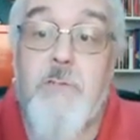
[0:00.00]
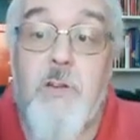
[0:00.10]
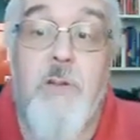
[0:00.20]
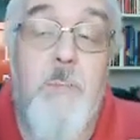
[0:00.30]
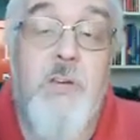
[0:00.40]

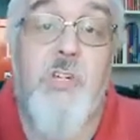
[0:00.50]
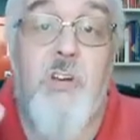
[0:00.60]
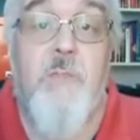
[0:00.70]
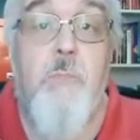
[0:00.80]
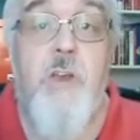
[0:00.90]
on a mission
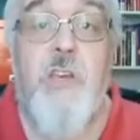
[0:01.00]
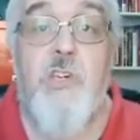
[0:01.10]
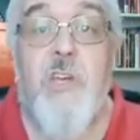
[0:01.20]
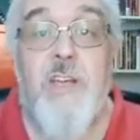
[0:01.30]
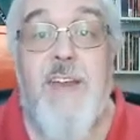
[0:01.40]
of
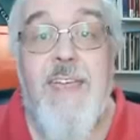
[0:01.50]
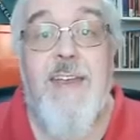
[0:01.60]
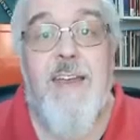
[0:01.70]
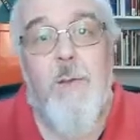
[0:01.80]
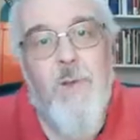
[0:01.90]
preaching and healing,